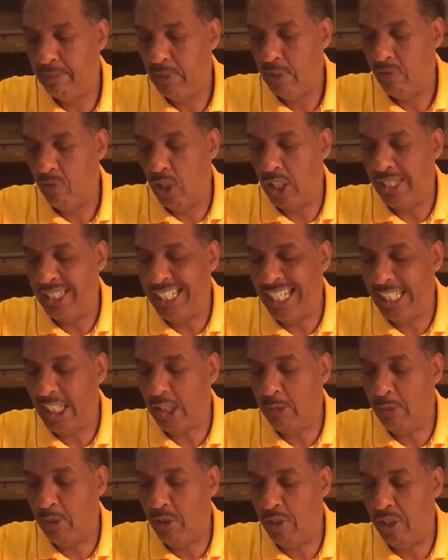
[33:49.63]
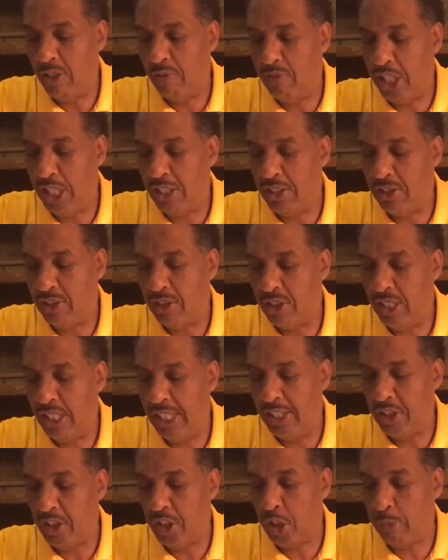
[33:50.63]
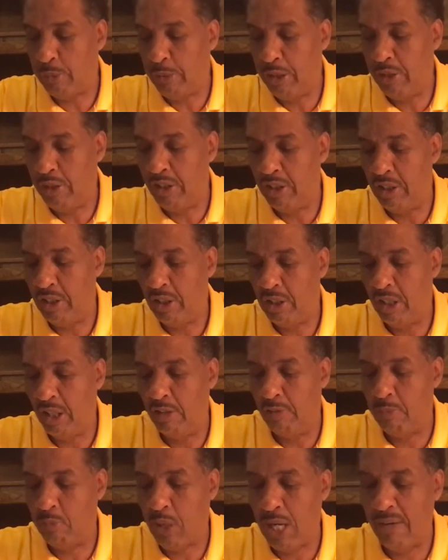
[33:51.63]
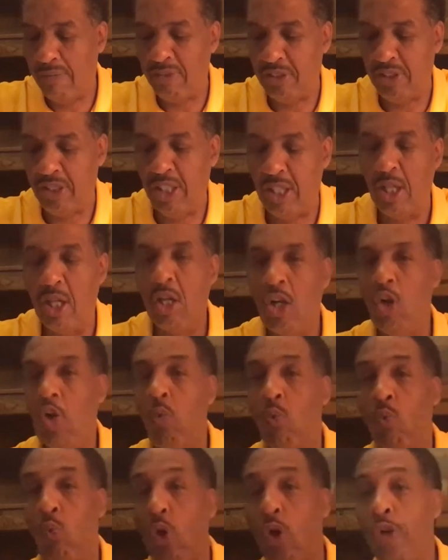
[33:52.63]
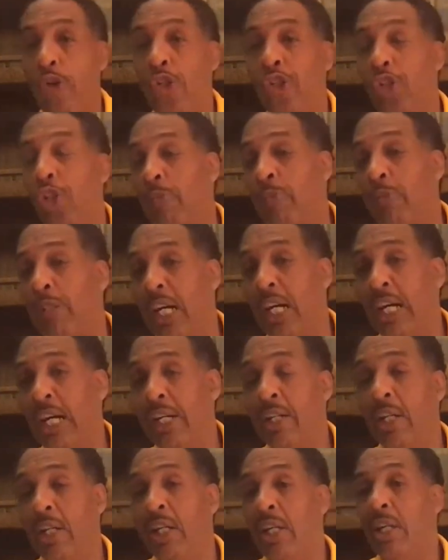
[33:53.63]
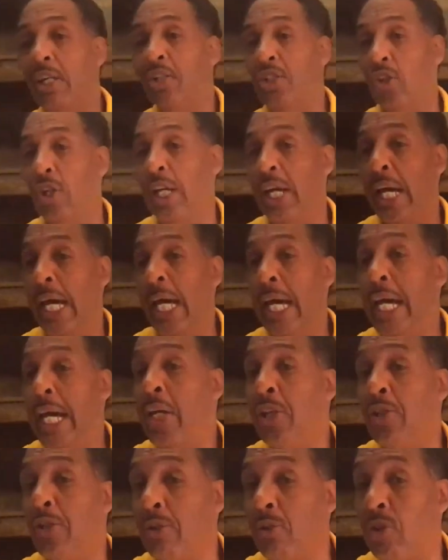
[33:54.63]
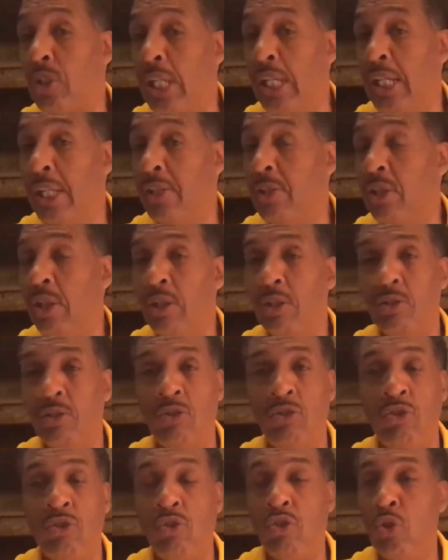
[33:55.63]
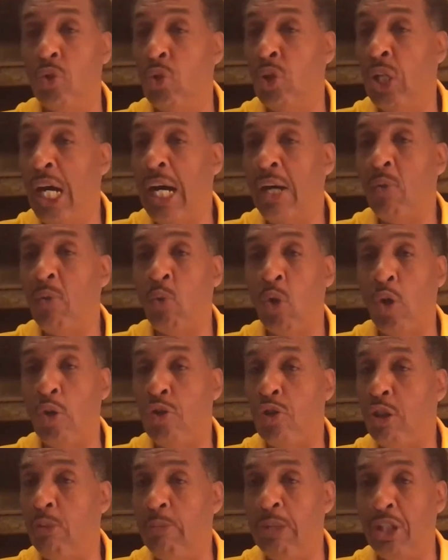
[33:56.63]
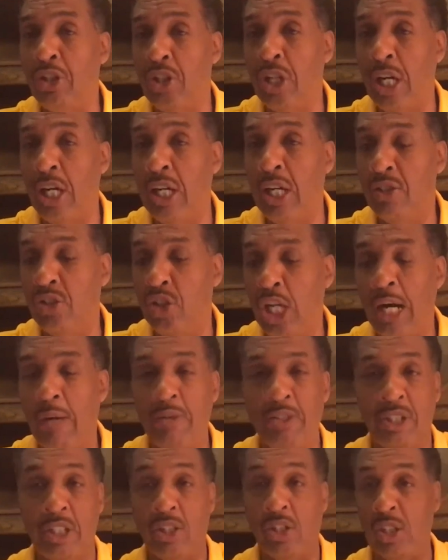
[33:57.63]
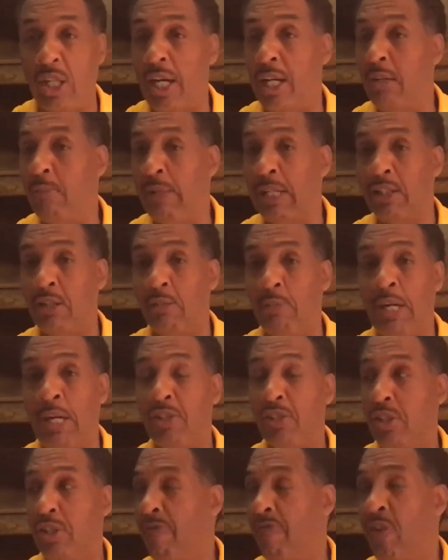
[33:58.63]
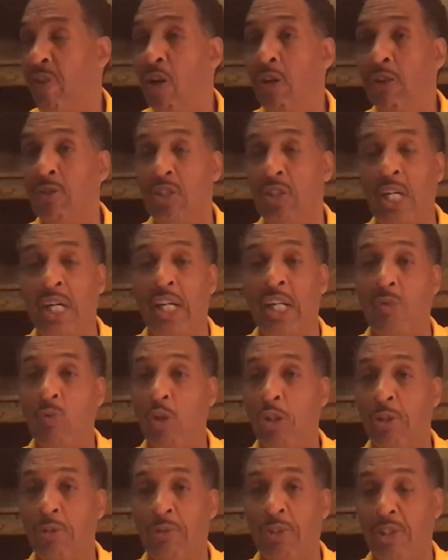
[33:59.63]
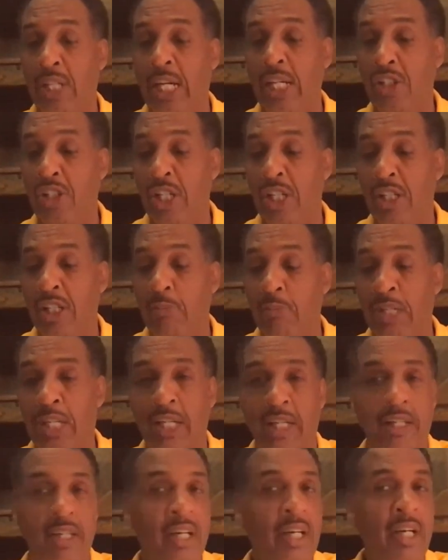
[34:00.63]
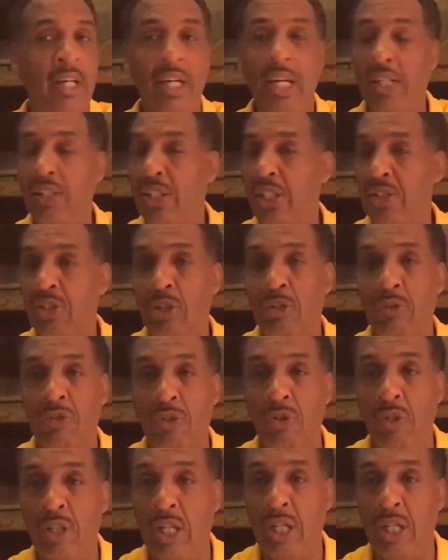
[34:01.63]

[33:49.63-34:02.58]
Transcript: For the testimony of Jesus is a spirit of prophecy. Worship God. So the angel says, do not worship me, John. John was excited about the message. And he falls down. He worships his angelic being. He says, Don't do